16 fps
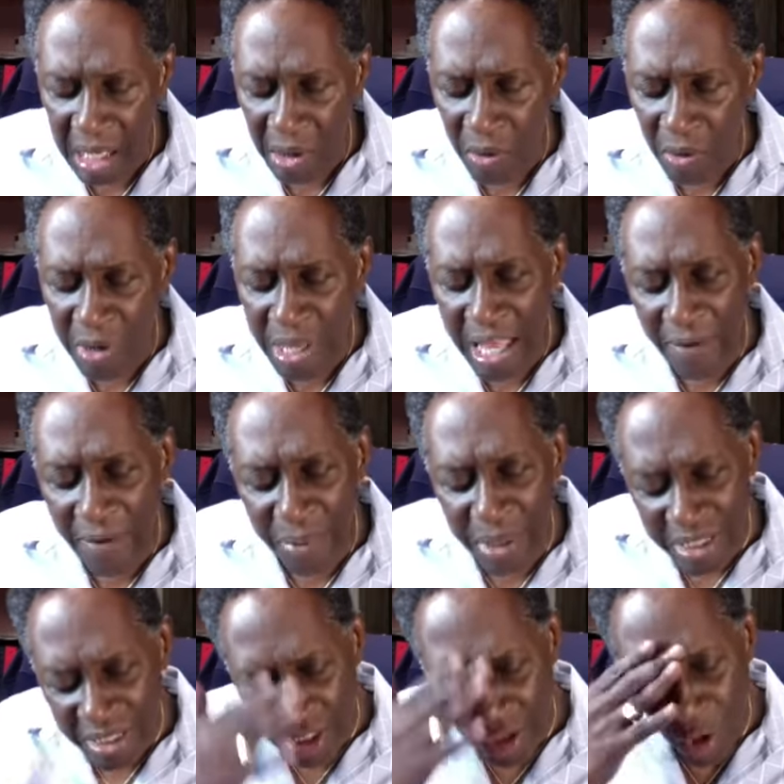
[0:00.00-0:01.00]
We have been
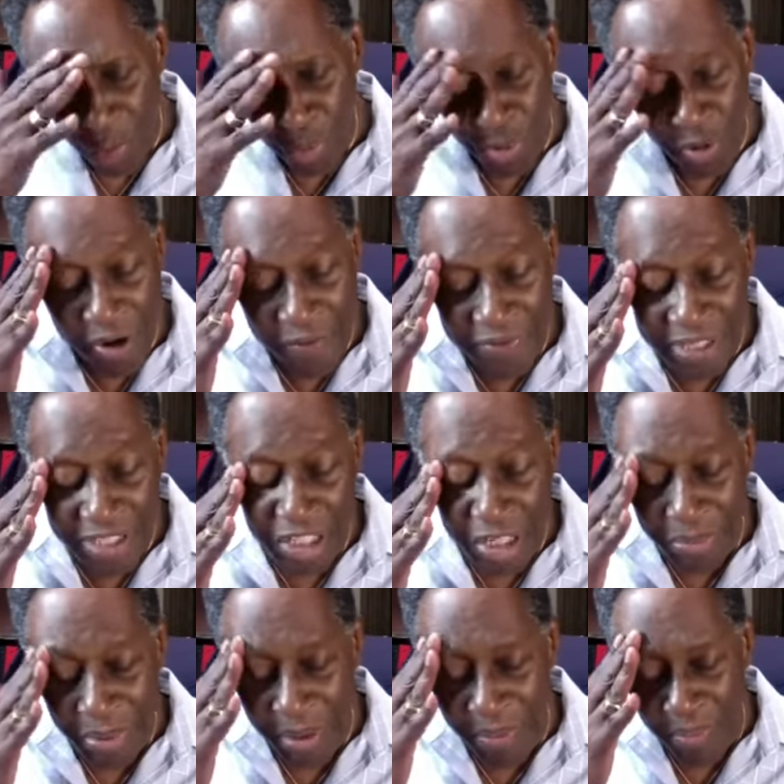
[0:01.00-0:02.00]
so privileged to
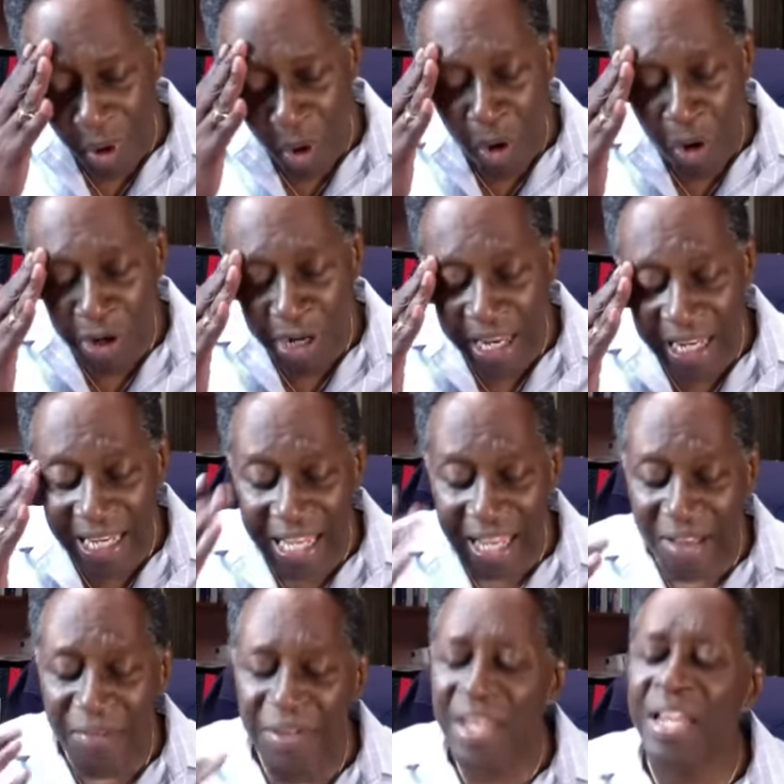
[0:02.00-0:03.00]
be born and
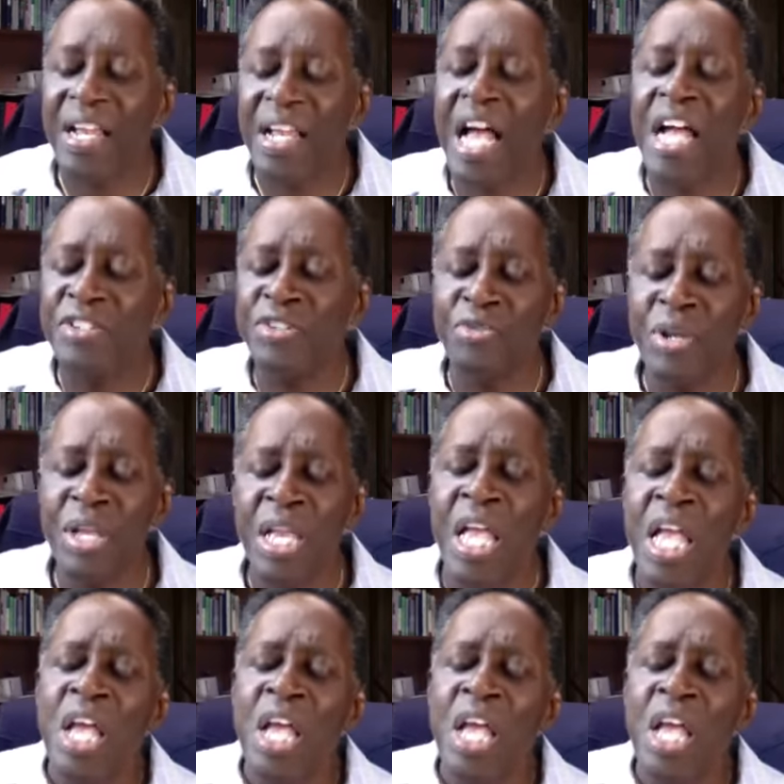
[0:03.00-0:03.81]
live in a country